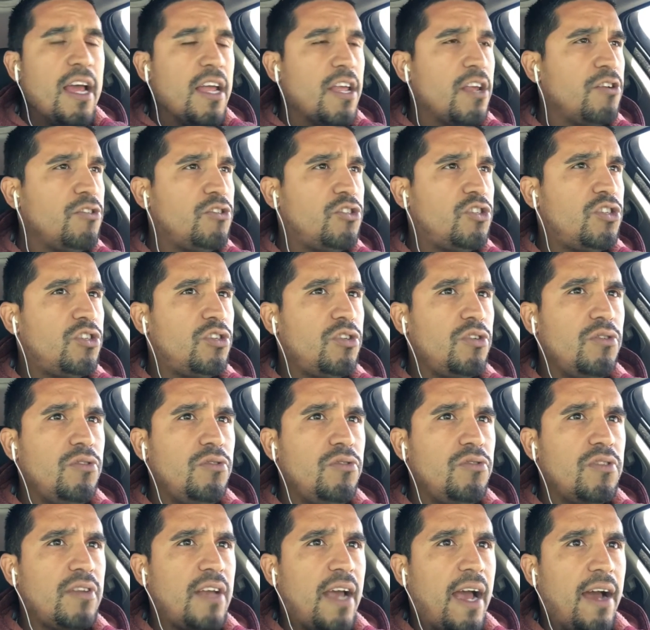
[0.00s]
you
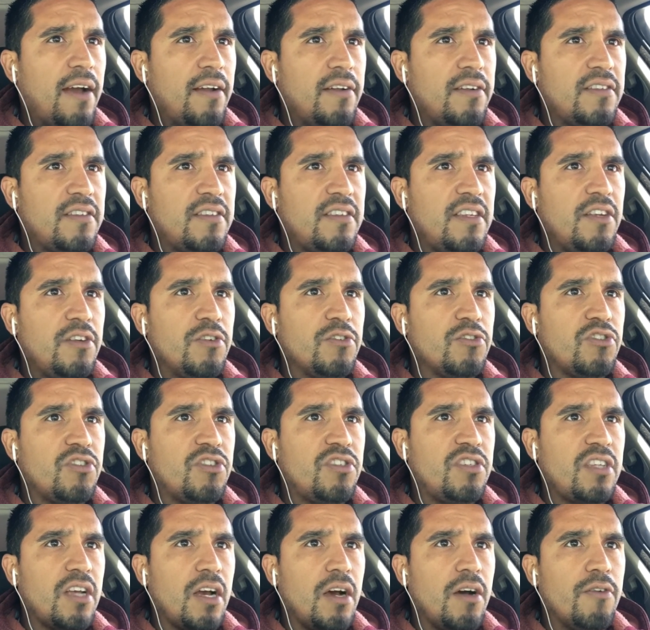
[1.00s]
choose how to see
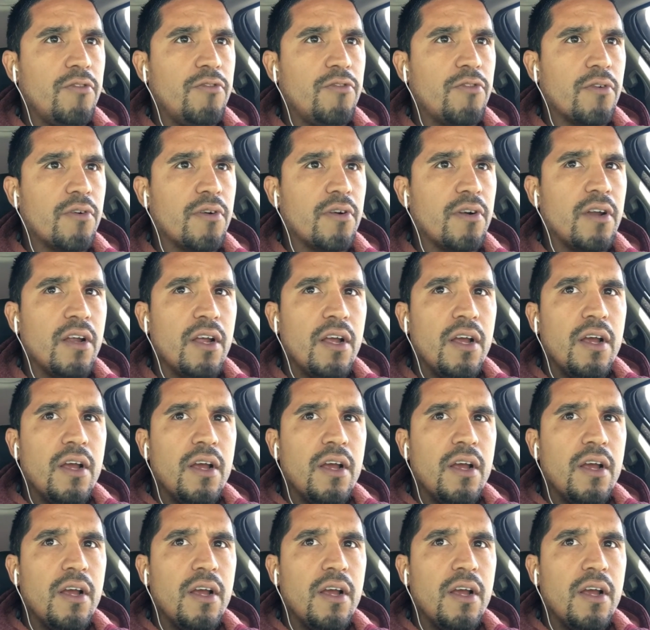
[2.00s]
yourself, or